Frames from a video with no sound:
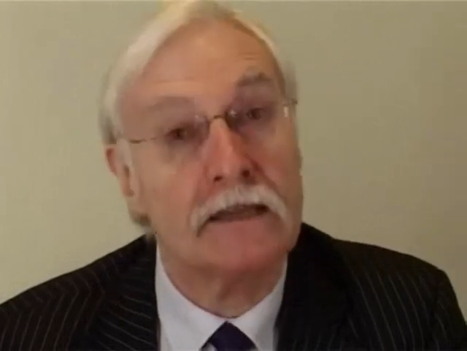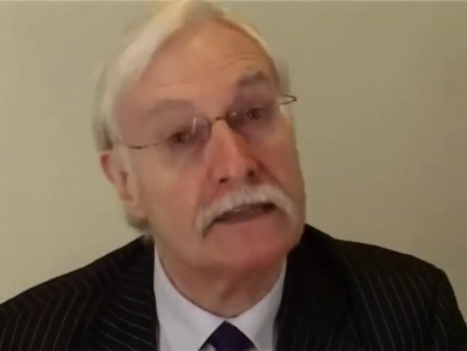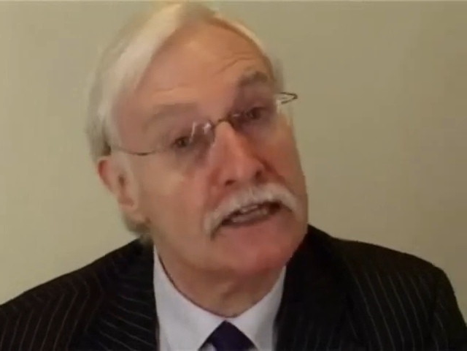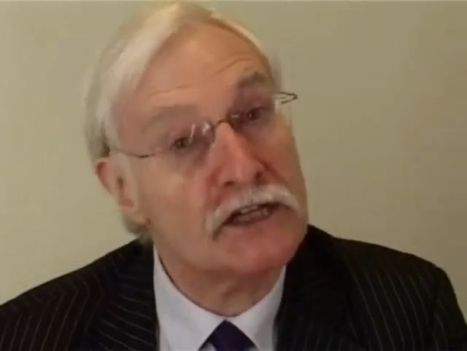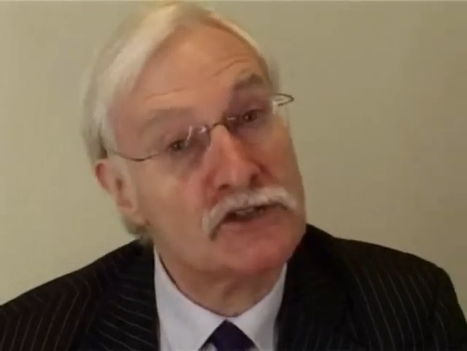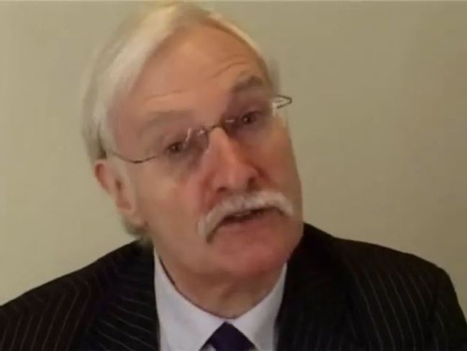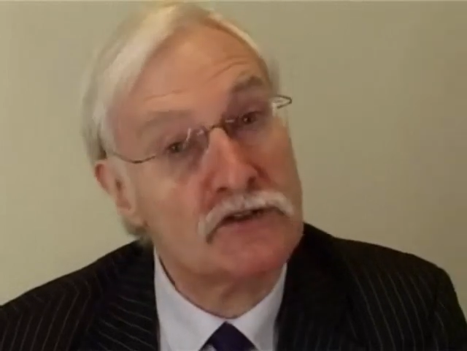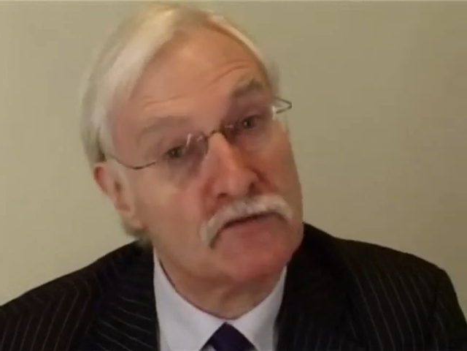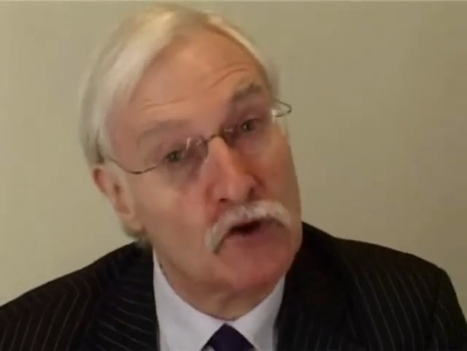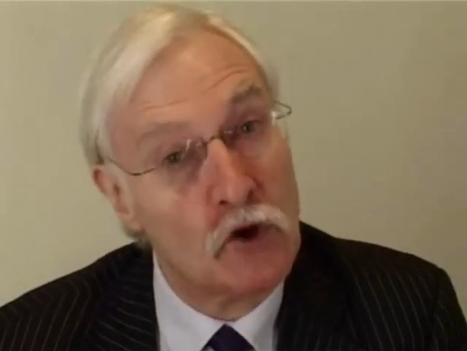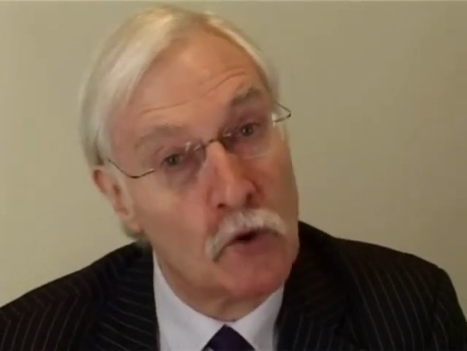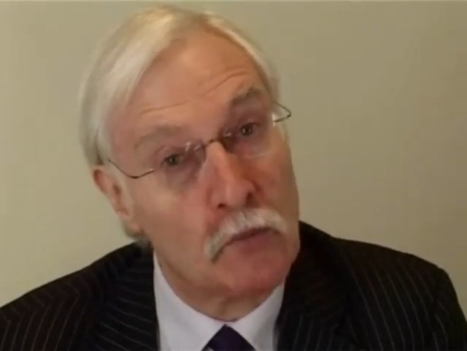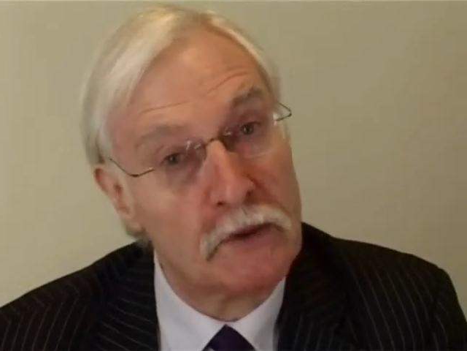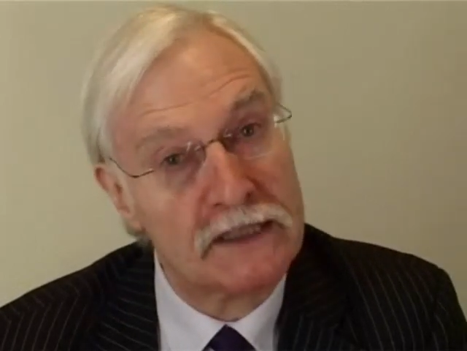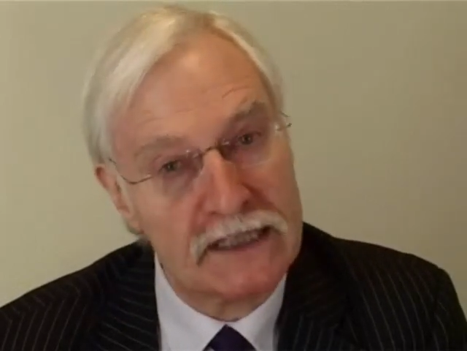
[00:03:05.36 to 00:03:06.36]
The issue of
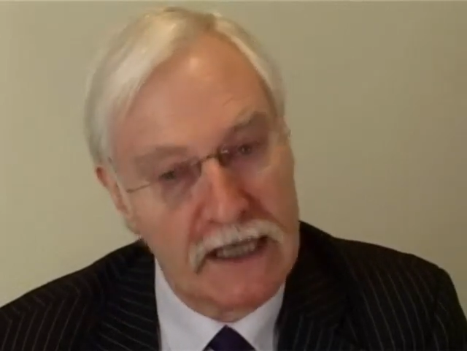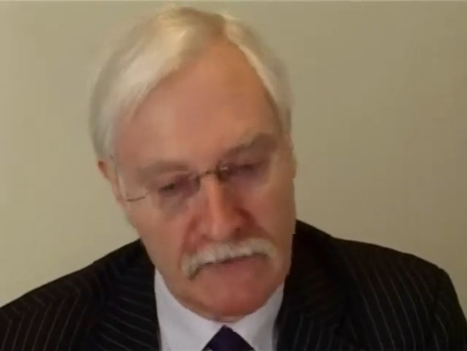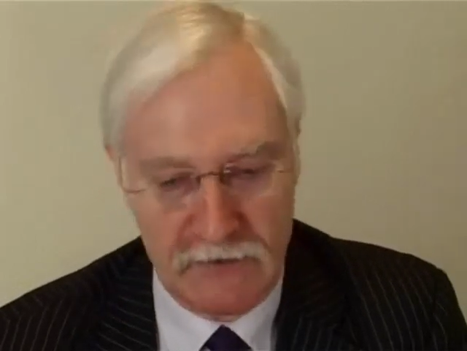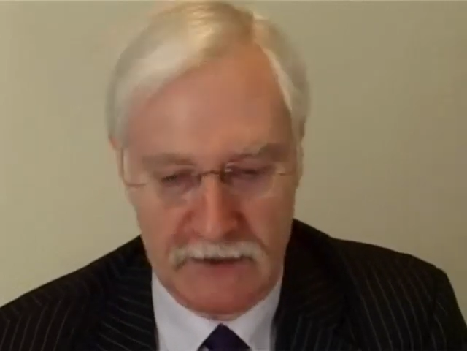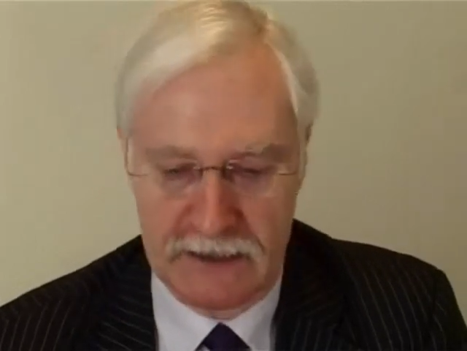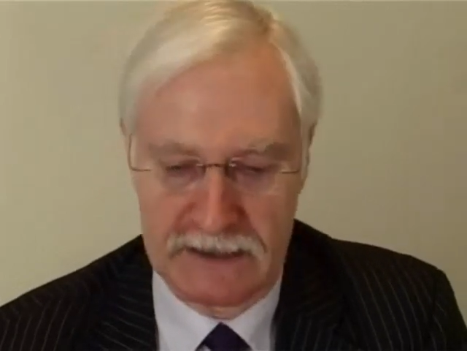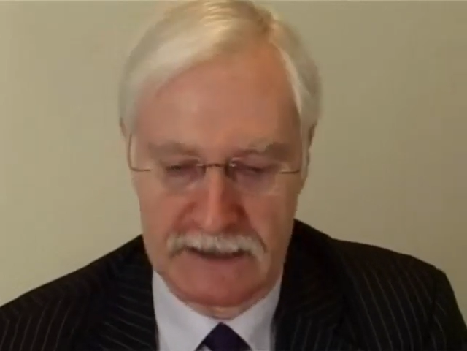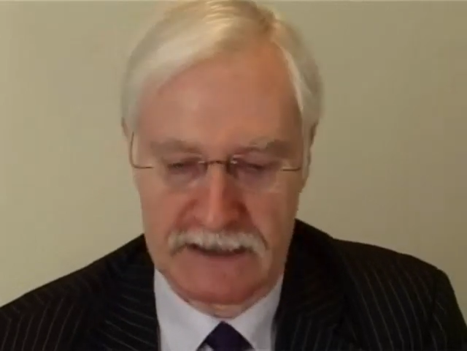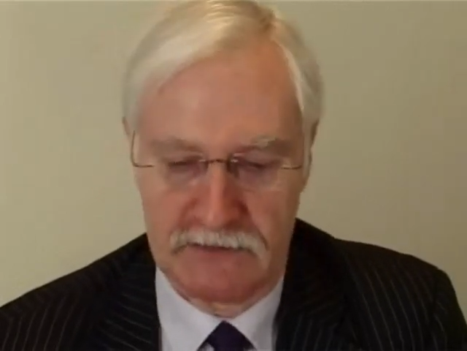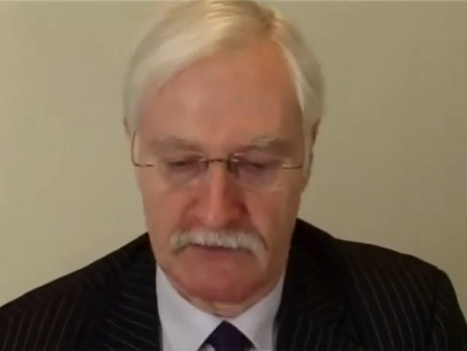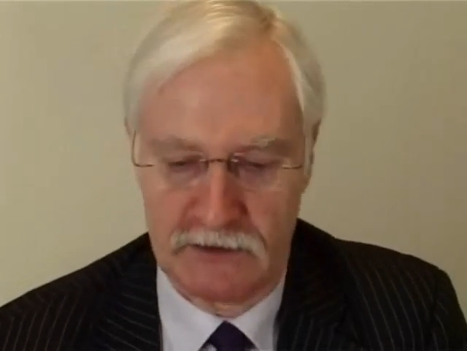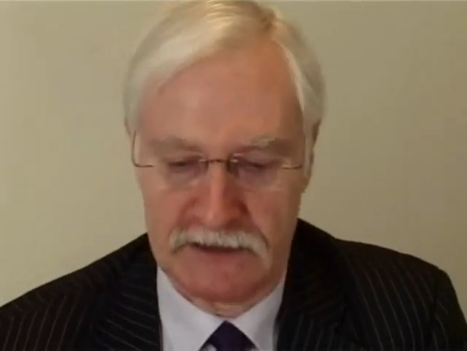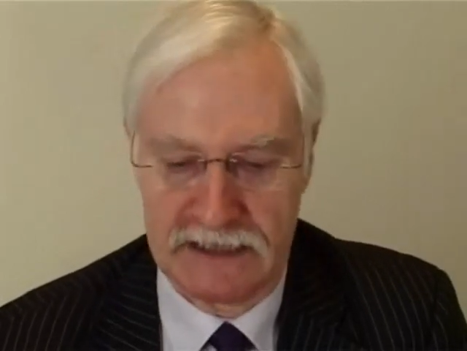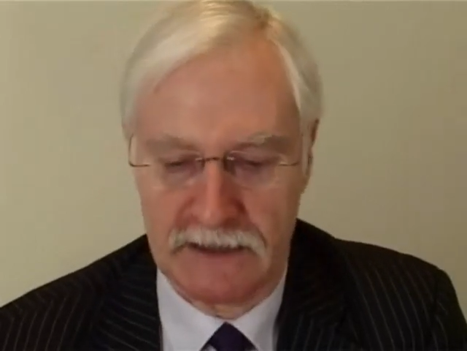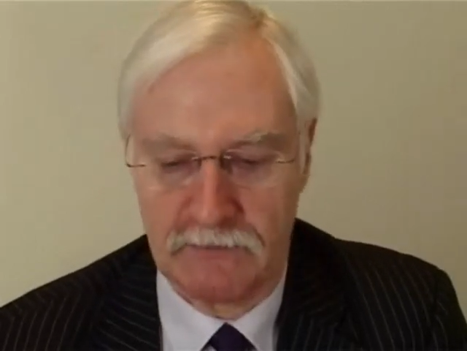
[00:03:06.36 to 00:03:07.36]
corporate governance
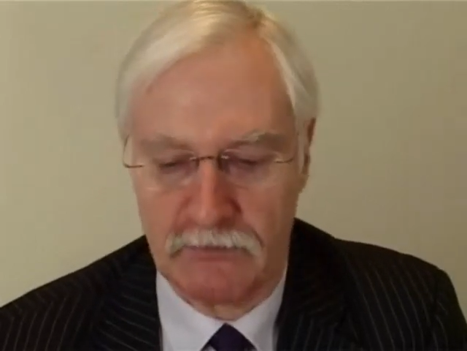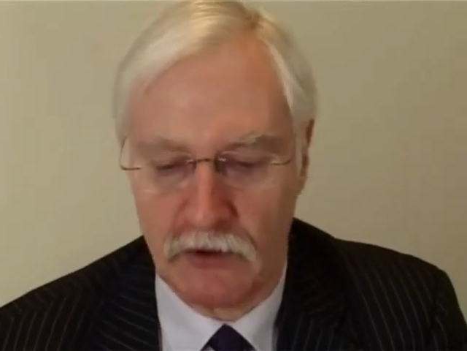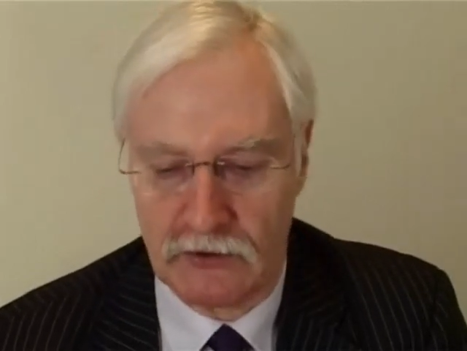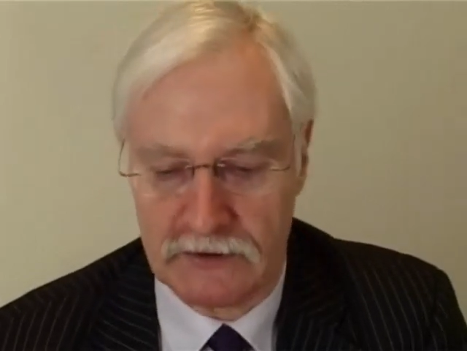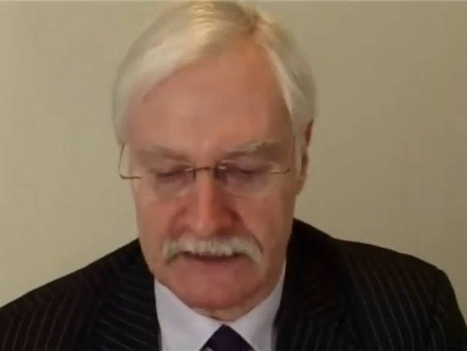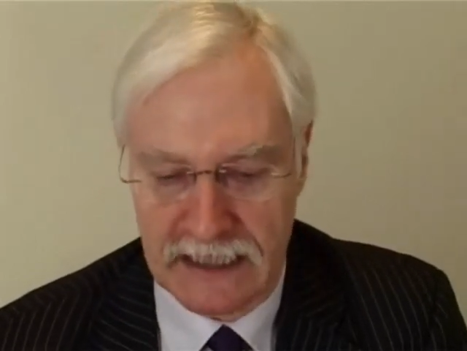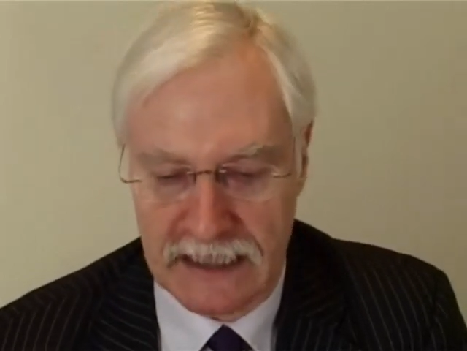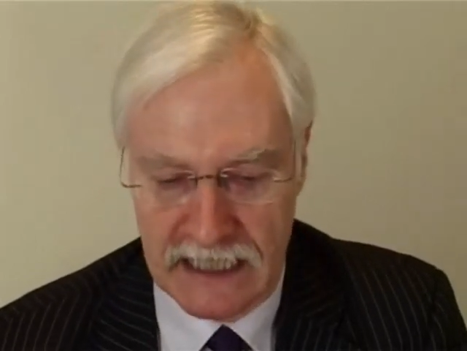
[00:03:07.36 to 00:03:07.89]
was an important